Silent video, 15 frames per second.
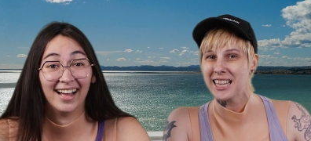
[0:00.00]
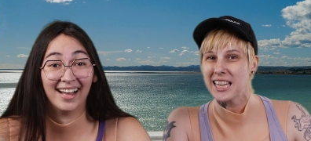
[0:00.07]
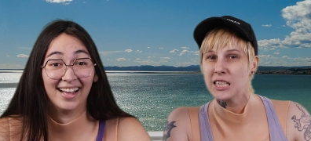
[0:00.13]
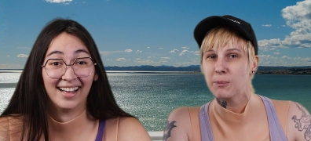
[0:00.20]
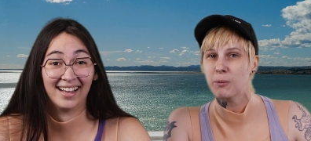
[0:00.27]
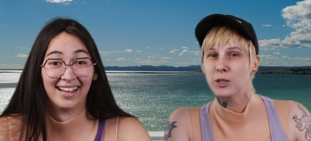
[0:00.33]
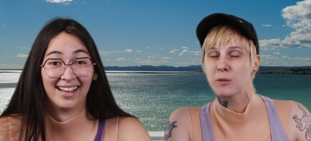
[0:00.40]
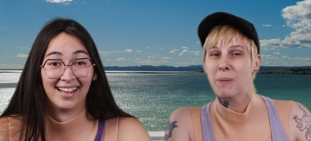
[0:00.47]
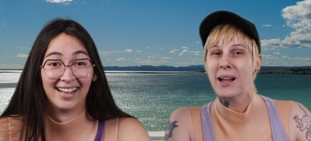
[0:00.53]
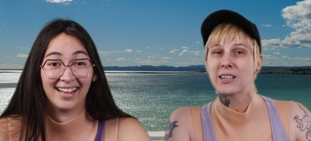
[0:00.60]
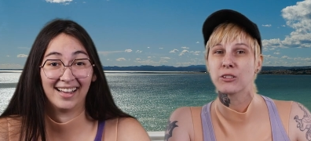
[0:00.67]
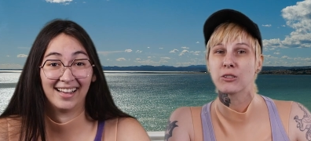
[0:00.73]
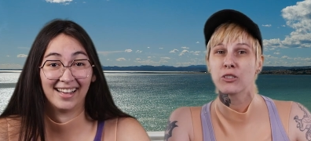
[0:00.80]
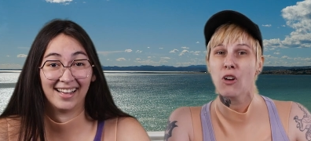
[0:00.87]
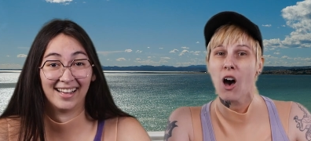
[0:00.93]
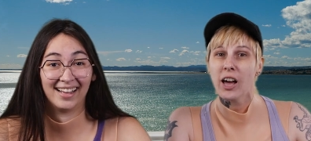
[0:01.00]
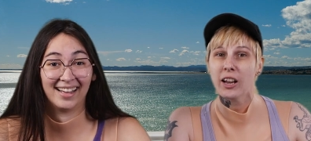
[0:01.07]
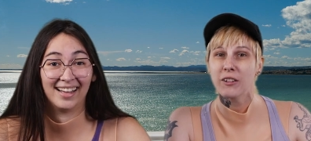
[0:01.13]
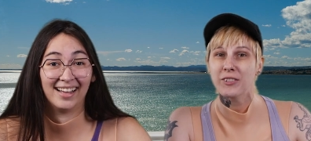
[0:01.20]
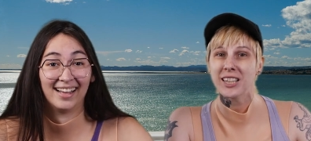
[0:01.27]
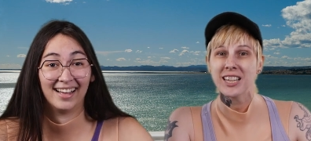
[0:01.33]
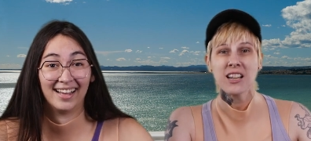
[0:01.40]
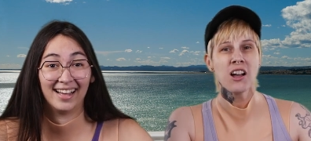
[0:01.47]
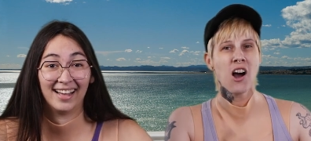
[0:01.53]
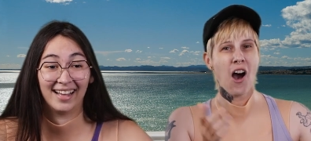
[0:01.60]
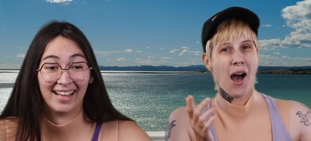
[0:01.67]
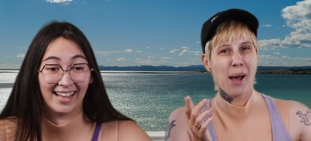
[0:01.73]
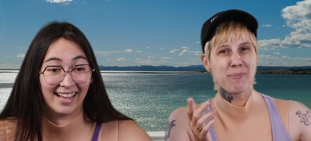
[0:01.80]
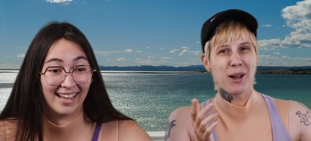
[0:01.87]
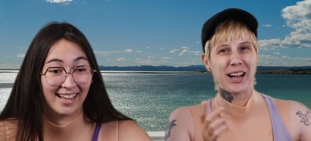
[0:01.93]
Speaker 1: esports banter thought of it,
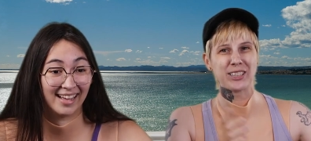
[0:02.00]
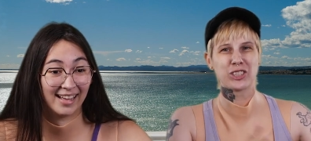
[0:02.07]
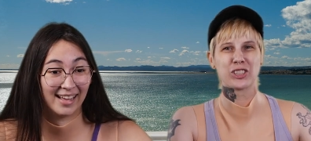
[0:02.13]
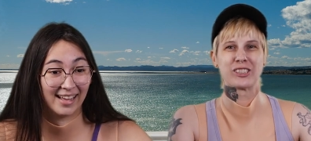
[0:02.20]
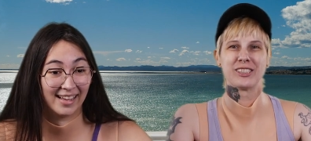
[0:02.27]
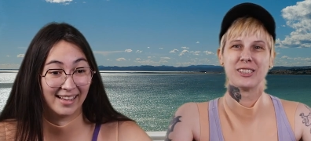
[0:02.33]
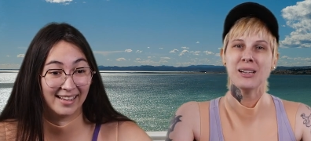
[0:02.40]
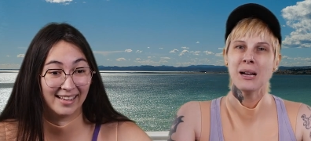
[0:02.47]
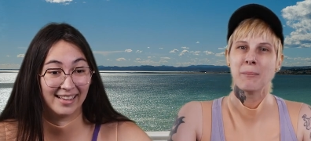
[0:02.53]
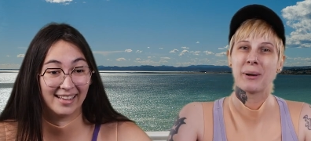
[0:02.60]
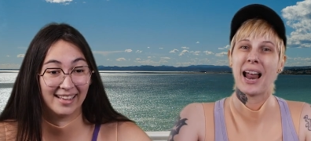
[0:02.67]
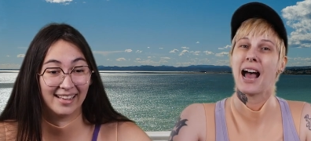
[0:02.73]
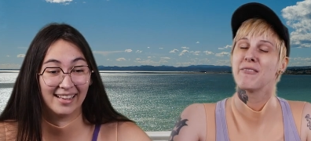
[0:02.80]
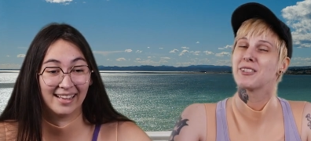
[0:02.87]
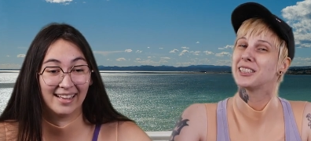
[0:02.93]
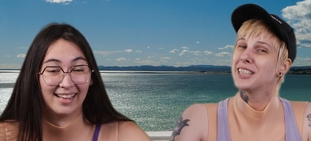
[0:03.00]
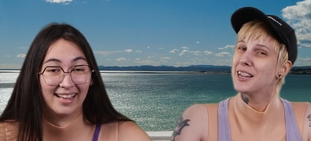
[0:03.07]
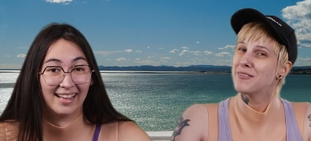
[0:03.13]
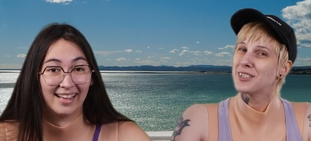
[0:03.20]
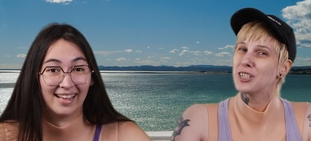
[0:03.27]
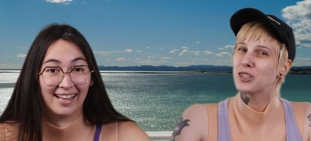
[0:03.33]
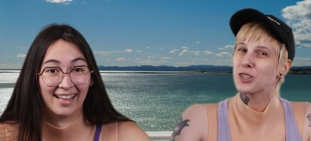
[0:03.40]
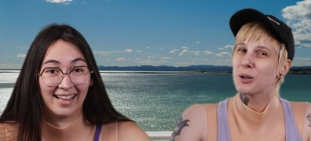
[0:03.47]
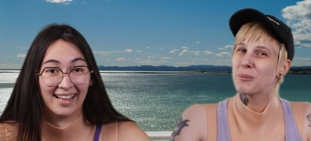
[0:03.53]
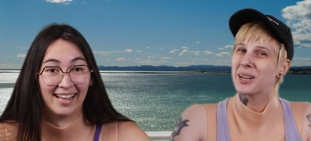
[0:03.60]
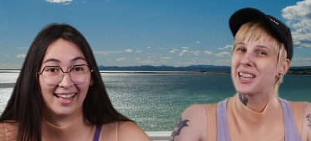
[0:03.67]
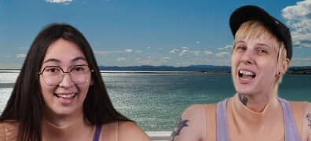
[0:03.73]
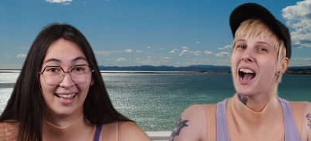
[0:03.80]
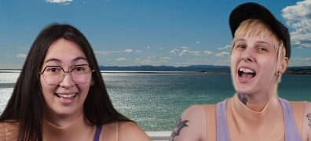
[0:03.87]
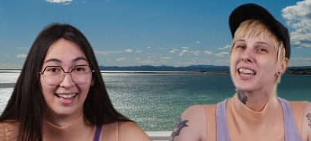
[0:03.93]
I'm not sure. But having lived in Germany,
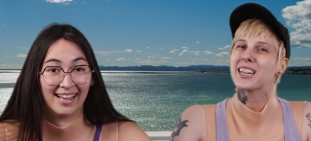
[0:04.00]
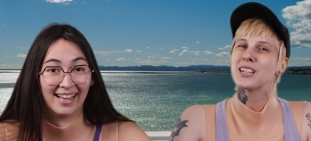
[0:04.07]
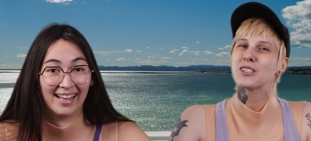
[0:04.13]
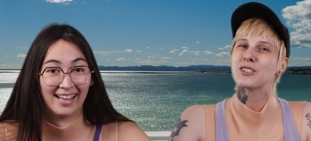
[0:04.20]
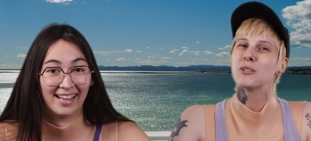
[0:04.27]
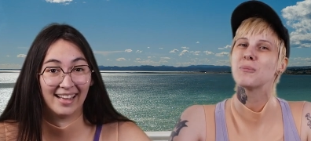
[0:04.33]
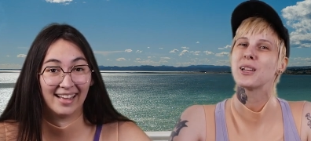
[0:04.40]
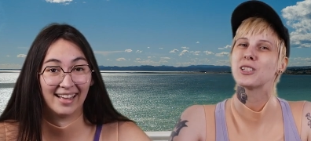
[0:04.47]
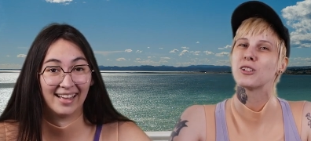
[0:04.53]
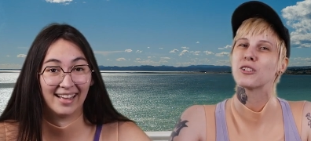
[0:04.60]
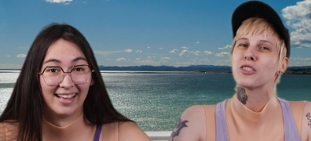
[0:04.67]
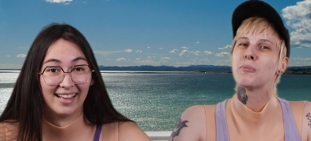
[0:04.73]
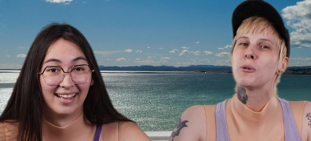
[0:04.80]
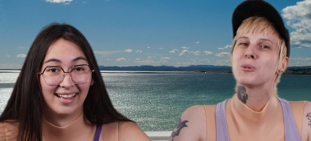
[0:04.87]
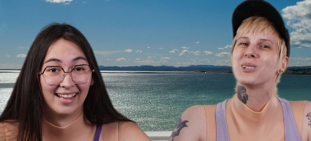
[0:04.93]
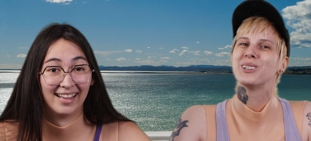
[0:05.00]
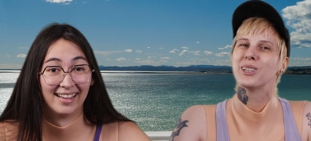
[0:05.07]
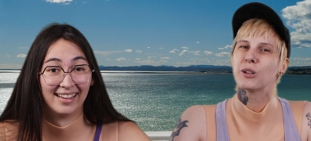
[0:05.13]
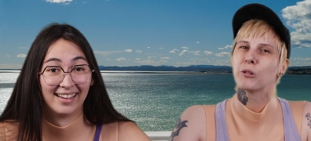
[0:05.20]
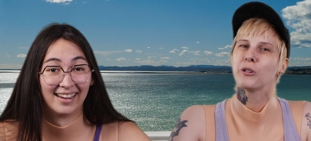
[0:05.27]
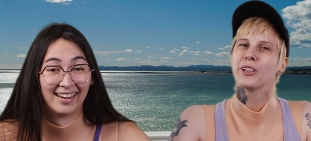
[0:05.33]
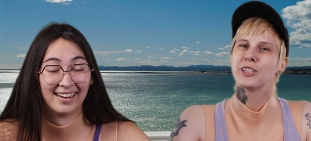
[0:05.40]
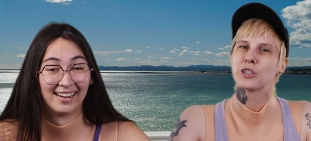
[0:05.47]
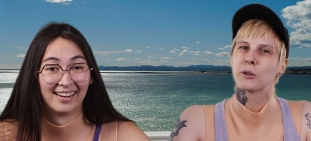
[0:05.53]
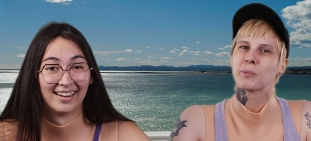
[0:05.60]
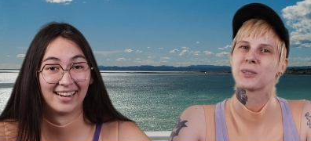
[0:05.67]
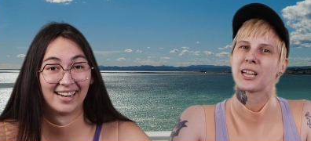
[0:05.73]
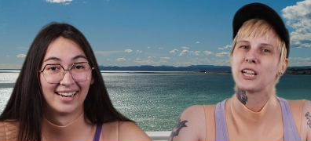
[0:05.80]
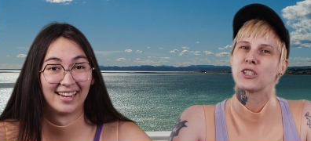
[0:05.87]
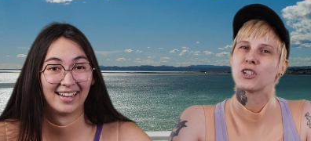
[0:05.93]
I can assume they took the most literal
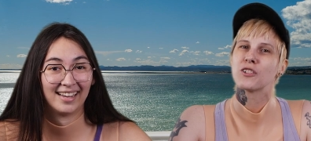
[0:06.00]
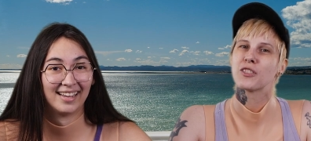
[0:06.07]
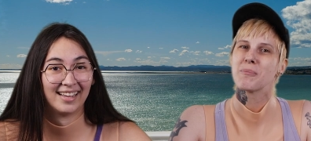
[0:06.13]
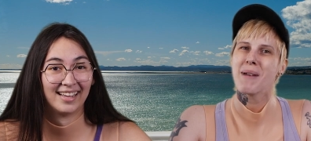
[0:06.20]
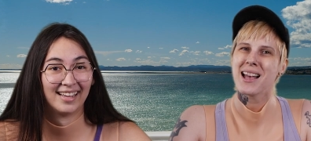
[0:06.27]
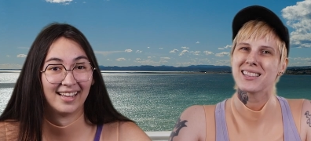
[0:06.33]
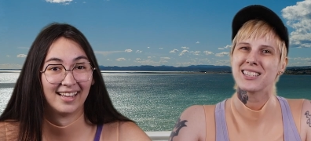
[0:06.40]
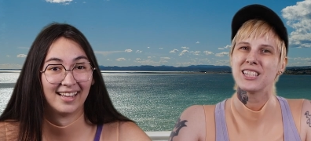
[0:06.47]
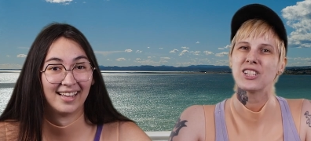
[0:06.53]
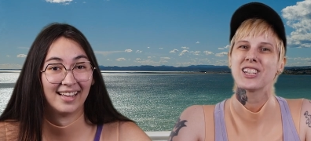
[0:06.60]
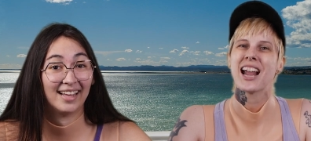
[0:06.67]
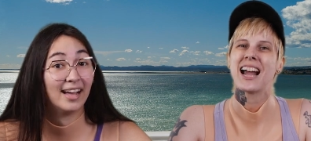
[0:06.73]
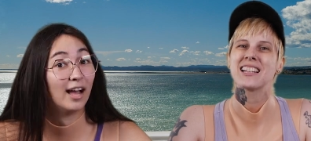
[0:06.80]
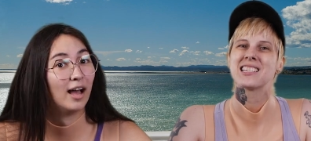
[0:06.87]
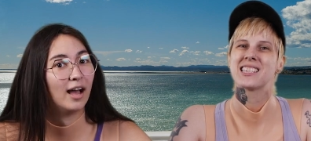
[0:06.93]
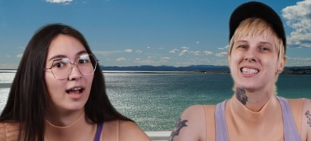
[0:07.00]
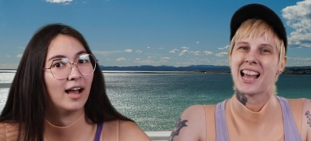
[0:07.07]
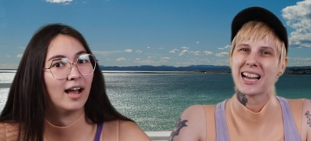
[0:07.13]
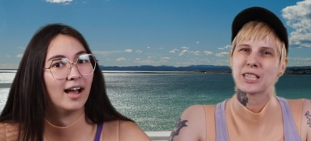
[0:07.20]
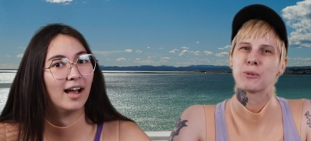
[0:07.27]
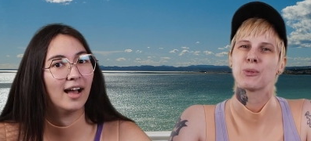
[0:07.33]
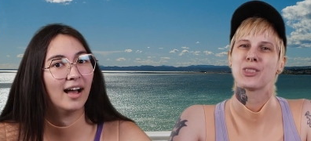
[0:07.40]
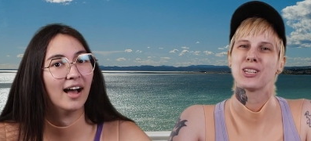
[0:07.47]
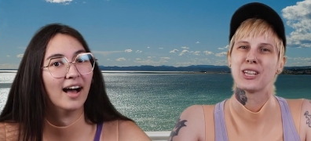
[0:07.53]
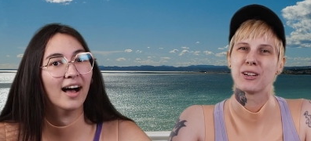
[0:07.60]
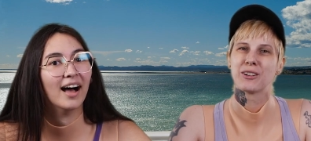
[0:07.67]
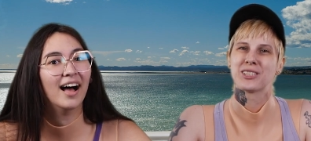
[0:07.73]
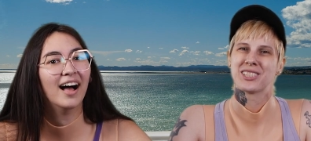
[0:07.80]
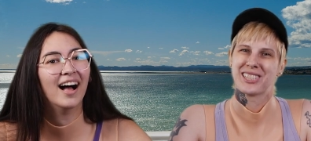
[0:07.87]
interpretation of the message and had sex with the nearest